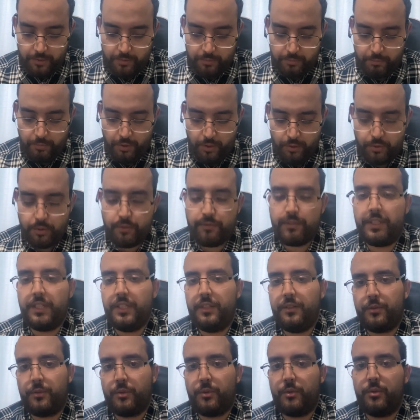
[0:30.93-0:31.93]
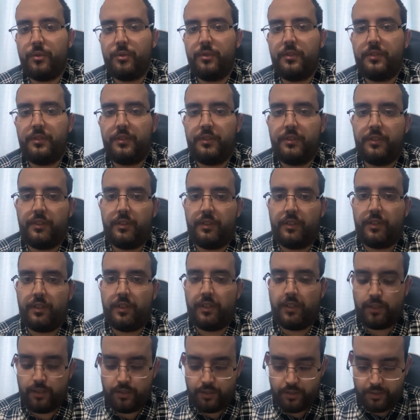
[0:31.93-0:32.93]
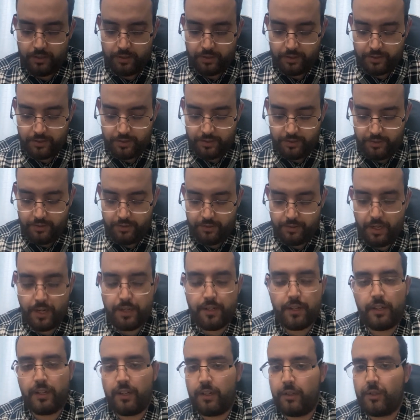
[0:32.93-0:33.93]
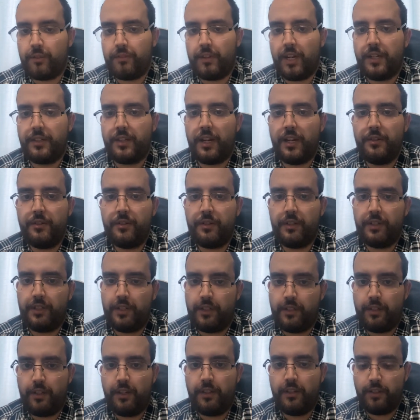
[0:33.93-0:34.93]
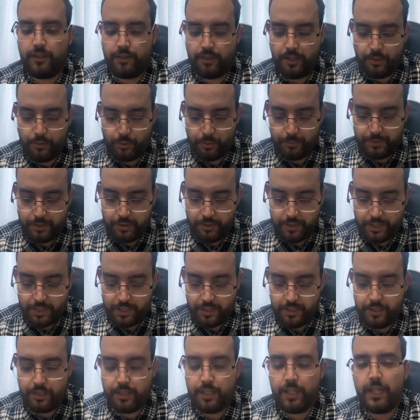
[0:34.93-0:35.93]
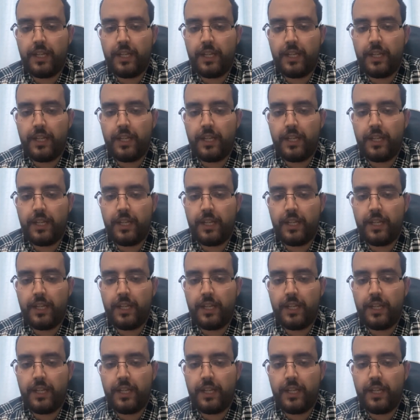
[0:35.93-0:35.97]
both of these tools are getting a lot of attention in the design community,